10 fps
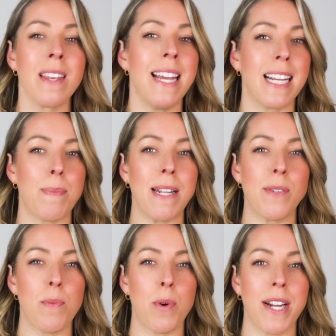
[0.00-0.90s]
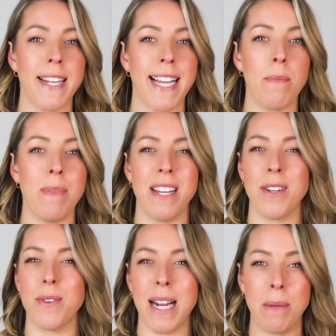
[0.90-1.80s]
Expense reporting can be
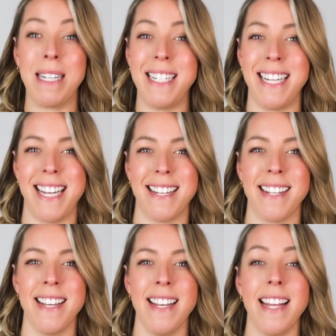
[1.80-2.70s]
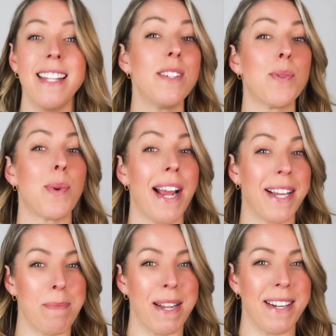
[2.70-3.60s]
incredibly tedious, and this is where I
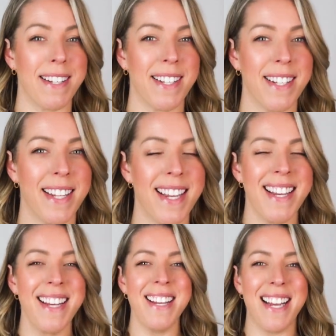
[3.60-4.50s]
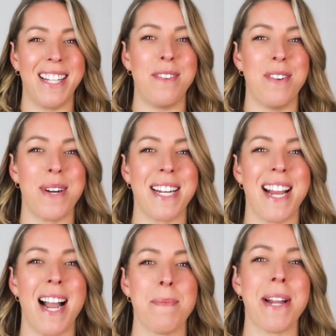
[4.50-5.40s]
come in. Hello everyone,
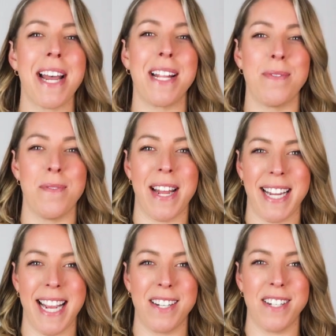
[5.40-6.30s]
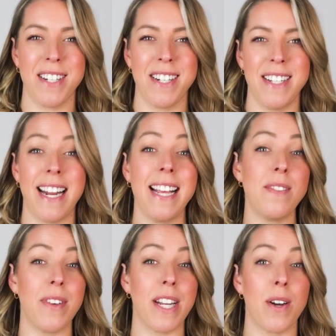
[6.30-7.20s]
I'm Kayla from Venngage.
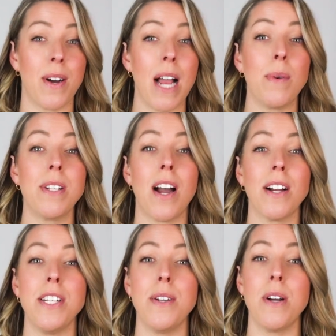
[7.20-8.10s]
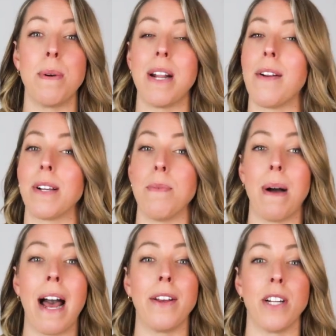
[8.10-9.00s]
Today's video, I will talk to you about how to
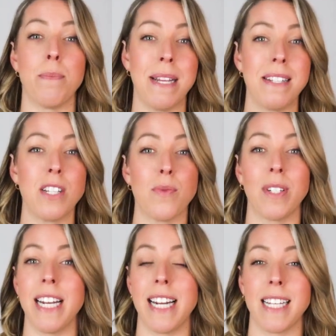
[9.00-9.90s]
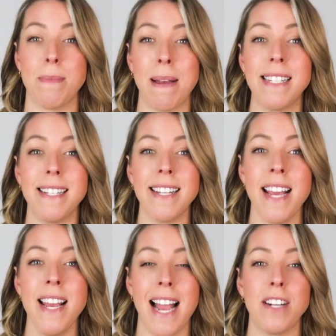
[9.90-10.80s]
compile your business-related expenses
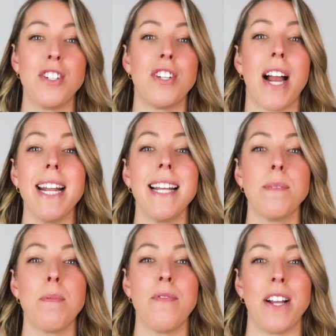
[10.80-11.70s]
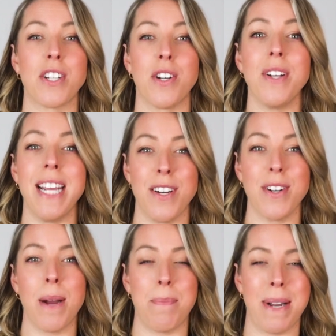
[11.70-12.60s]
and shine as a professional in your
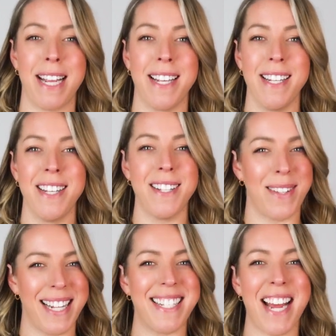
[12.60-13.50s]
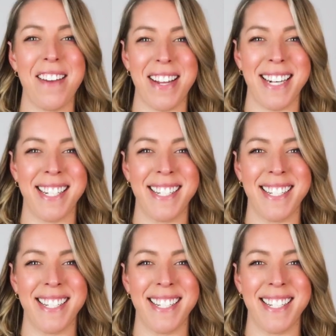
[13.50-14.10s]
company. So let's dive in.